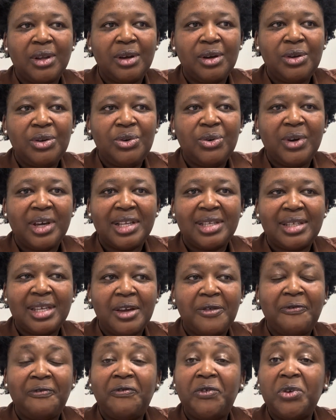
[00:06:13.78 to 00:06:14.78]
you can say,
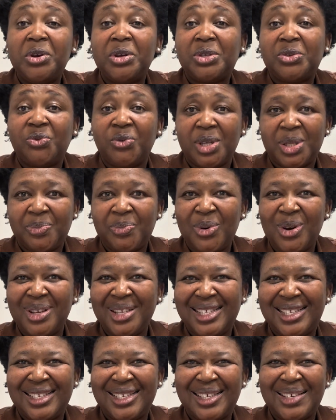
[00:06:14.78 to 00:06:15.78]
first
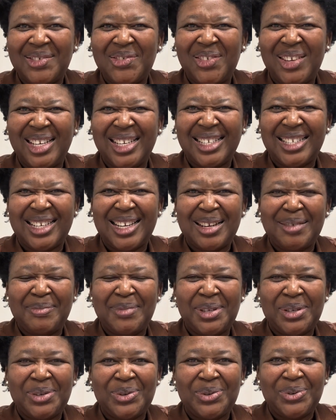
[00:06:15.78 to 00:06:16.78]
response when it
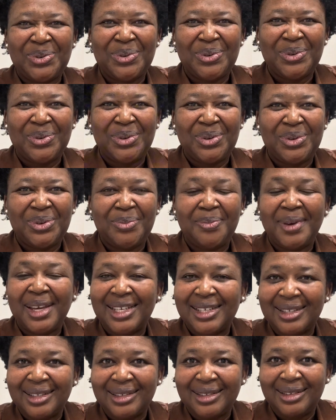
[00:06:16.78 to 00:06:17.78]
comes to
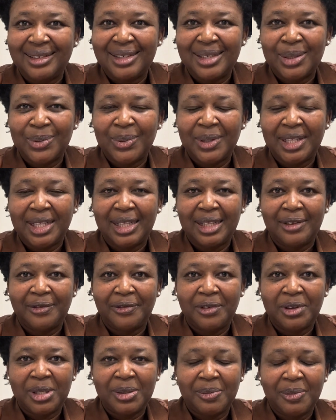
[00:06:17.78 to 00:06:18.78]
mental illness within the
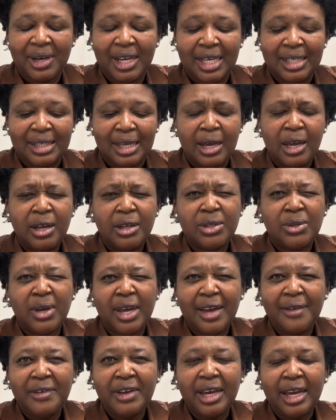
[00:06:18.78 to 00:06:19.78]
first place. So
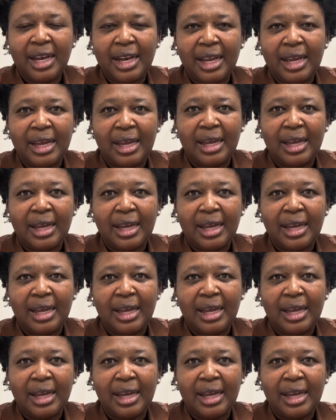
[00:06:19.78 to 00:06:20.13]
having